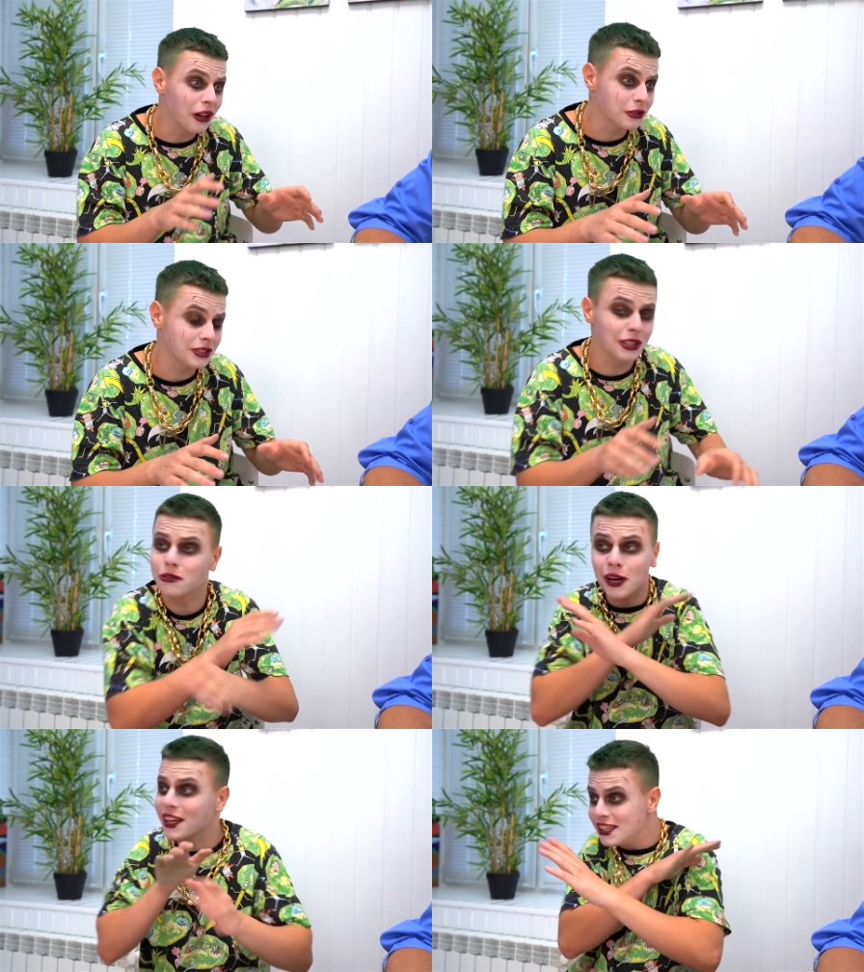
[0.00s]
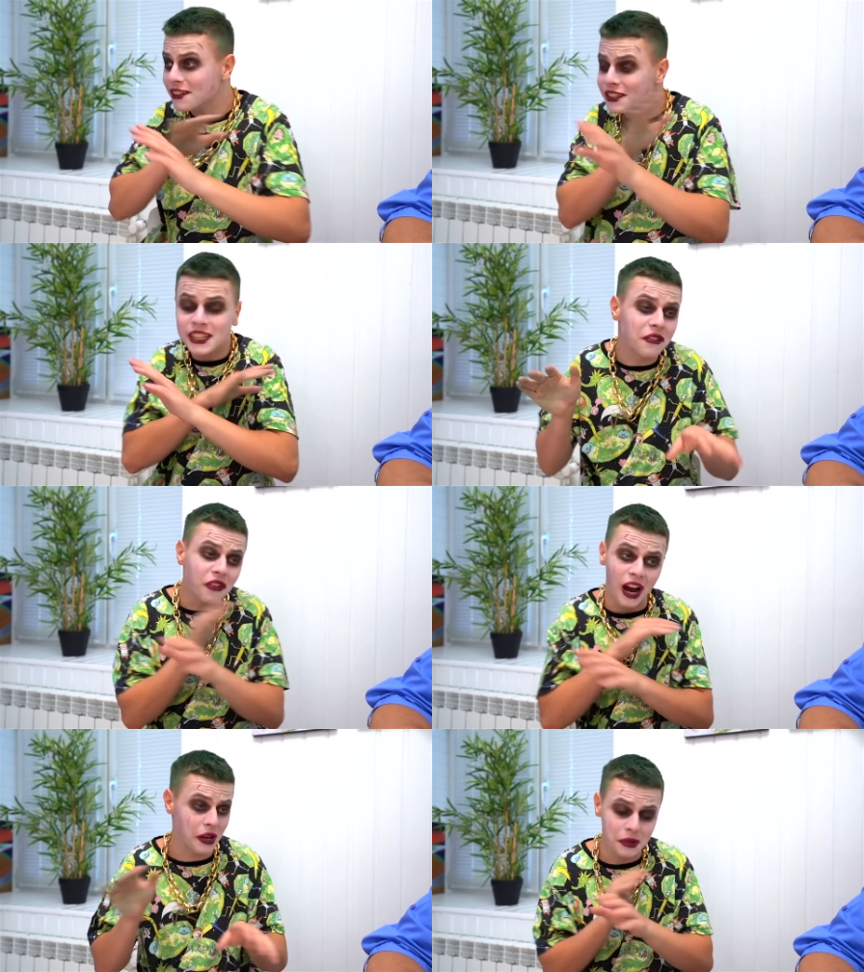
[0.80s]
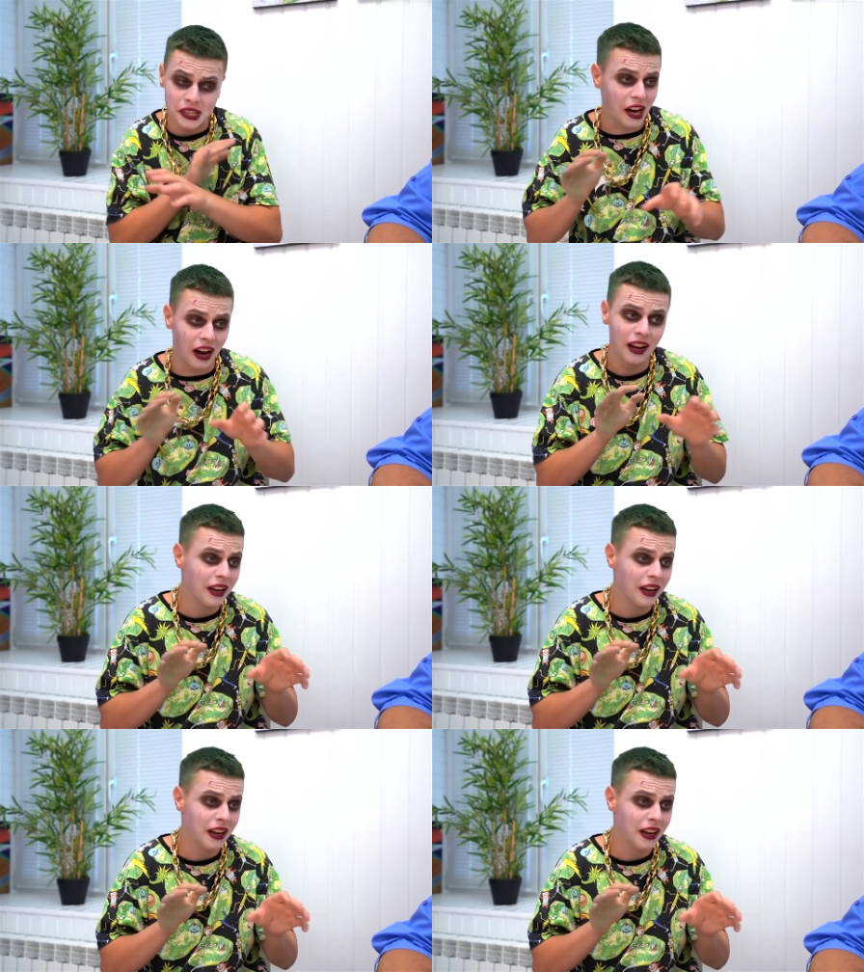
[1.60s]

I'm begging you to say anything